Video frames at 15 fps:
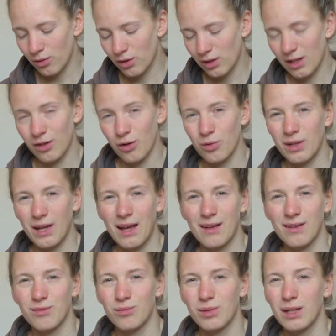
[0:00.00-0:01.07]
or they don't
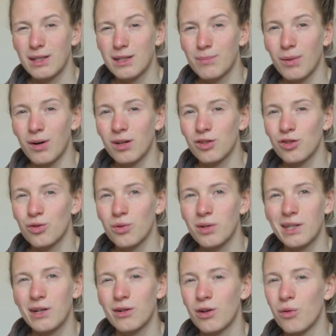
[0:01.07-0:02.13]
really spark joy,
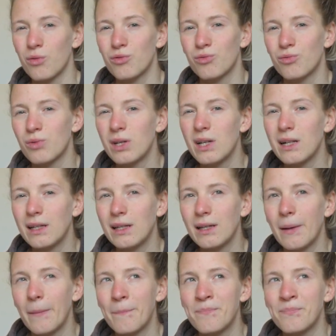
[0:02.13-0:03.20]
they don't
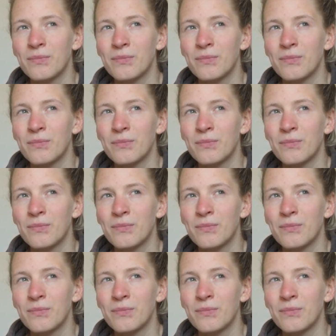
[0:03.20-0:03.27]
really